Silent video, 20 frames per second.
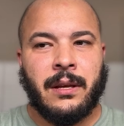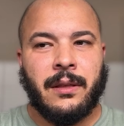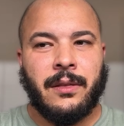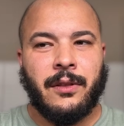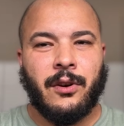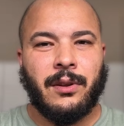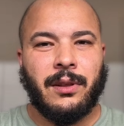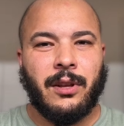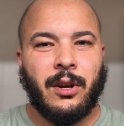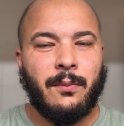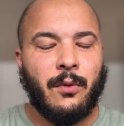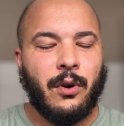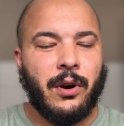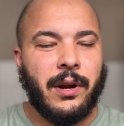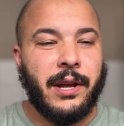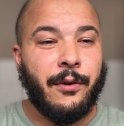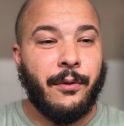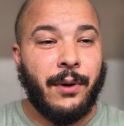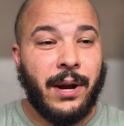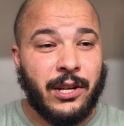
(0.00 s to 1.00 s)
they're a little more
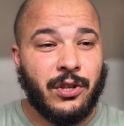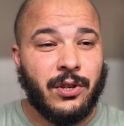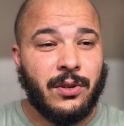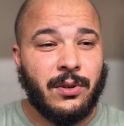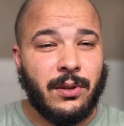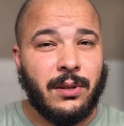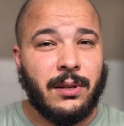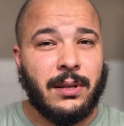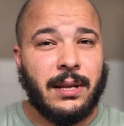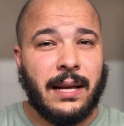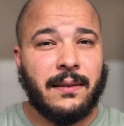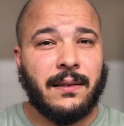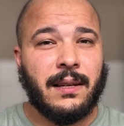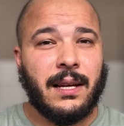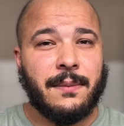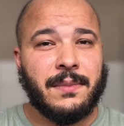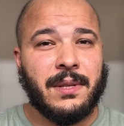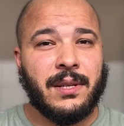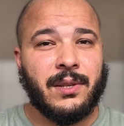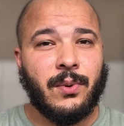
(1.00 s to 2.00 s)
irrational at
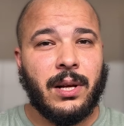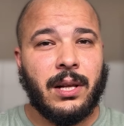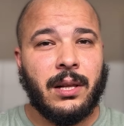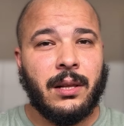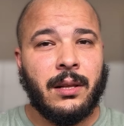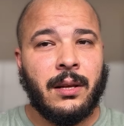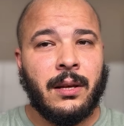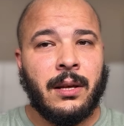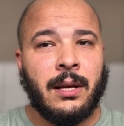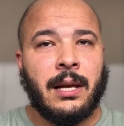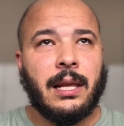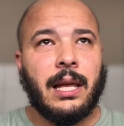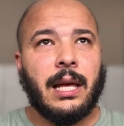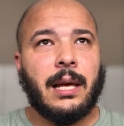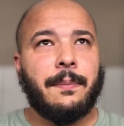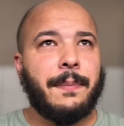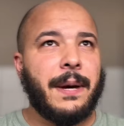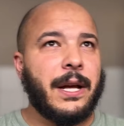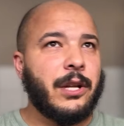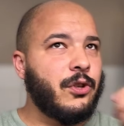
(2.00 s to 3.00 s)
times as well. Like
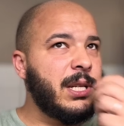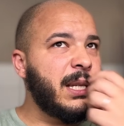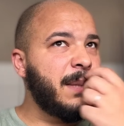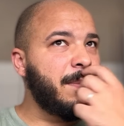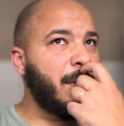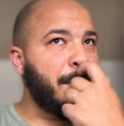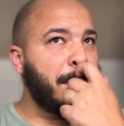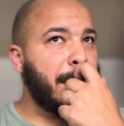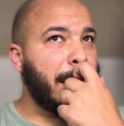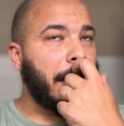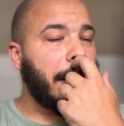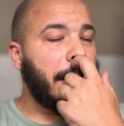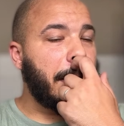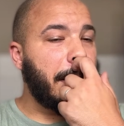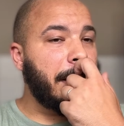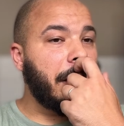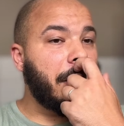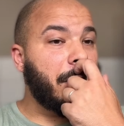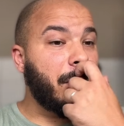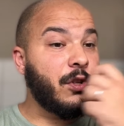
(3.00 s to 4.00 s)
Patrice Baumel,
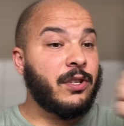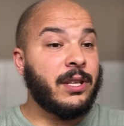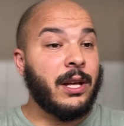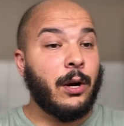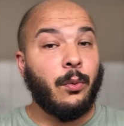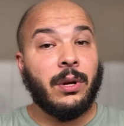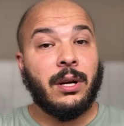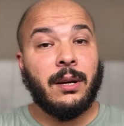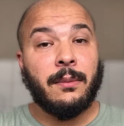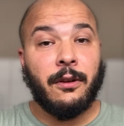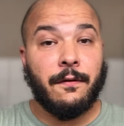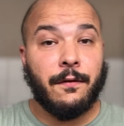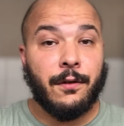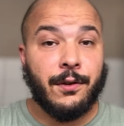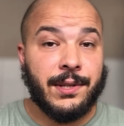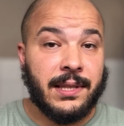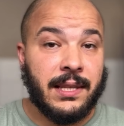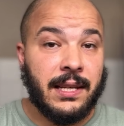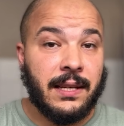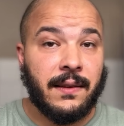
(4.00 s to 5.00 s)
the coach that won them their
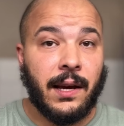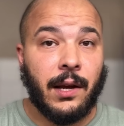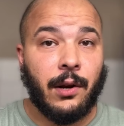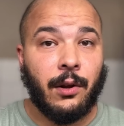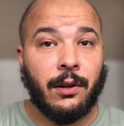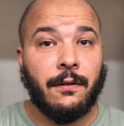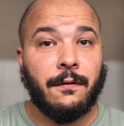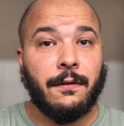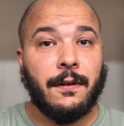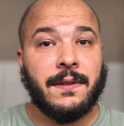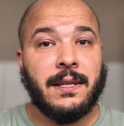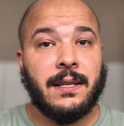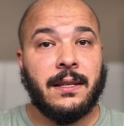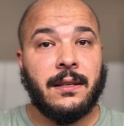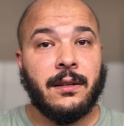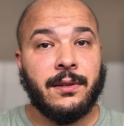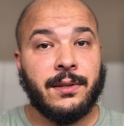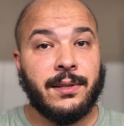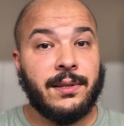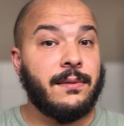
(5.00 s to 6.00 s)
first league title in 15
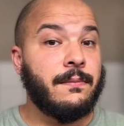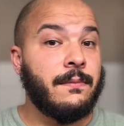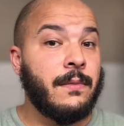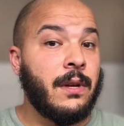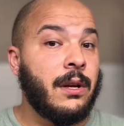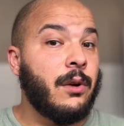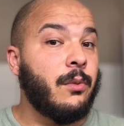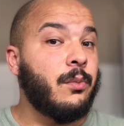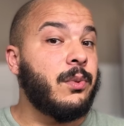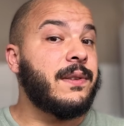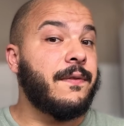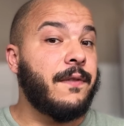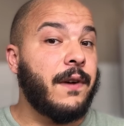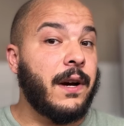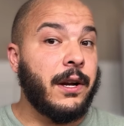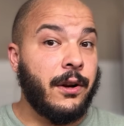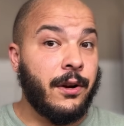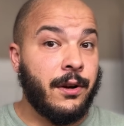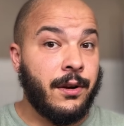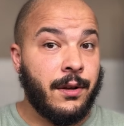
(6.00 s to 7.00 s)
years, was
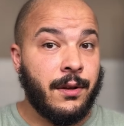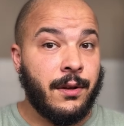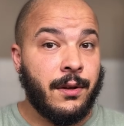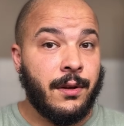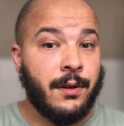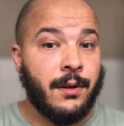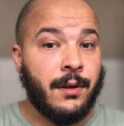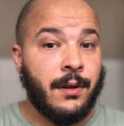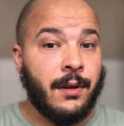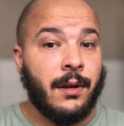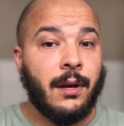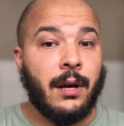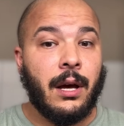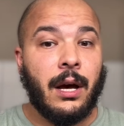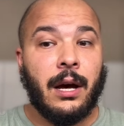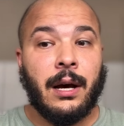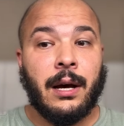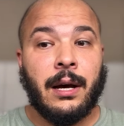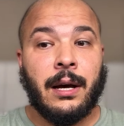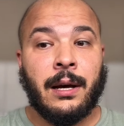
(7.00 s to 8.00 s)
fired
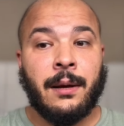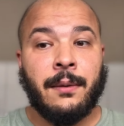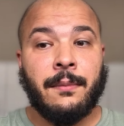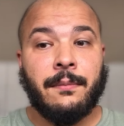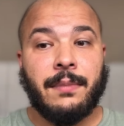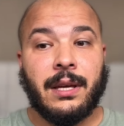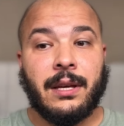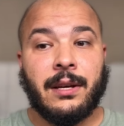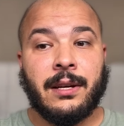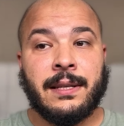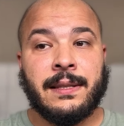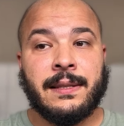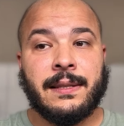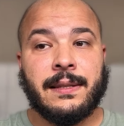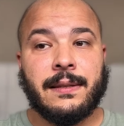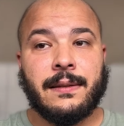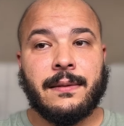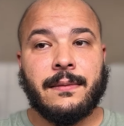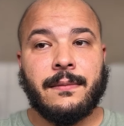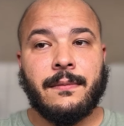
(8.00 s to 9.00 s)

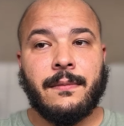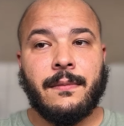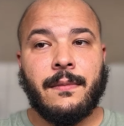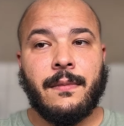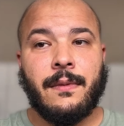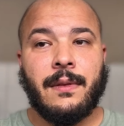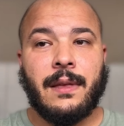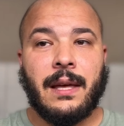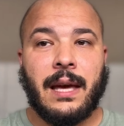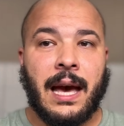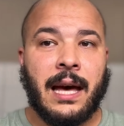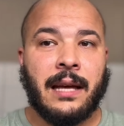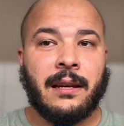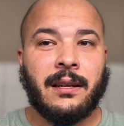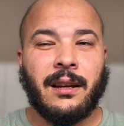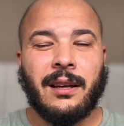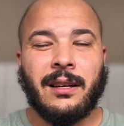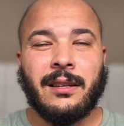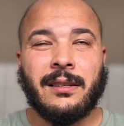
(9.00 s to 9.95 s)
because they had